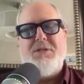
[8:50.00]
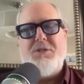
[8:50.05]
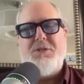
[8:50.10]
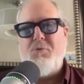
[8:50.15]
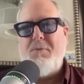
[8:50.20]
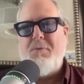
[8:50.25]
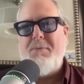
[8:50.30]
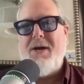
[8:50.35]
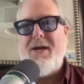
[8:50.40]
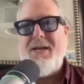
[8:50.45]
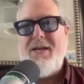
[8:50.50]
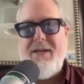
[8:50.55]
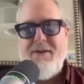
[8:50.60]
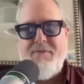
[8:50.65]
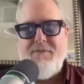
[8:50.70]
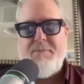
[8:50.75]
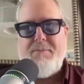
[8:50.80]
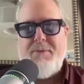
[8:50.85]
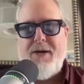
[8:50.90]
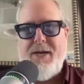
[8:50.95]
just remind
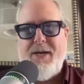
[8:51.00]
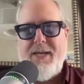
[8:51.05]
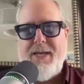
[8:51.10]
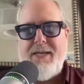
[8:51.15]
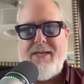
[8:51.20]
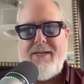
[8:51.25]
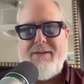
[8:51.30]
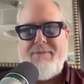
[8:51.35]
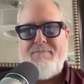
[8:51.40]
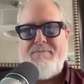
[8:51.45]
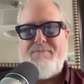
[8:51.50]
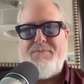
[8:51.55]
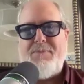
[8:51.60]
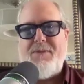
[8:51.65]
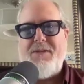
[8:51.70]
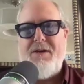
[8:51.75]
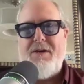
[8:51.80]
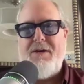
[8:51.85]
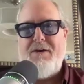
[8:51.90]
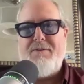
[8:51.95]
everybody
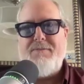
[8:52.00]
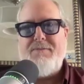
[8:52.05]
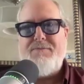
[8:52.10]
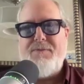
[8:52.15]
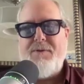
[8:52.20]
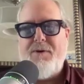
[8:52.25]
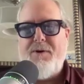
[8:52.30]
of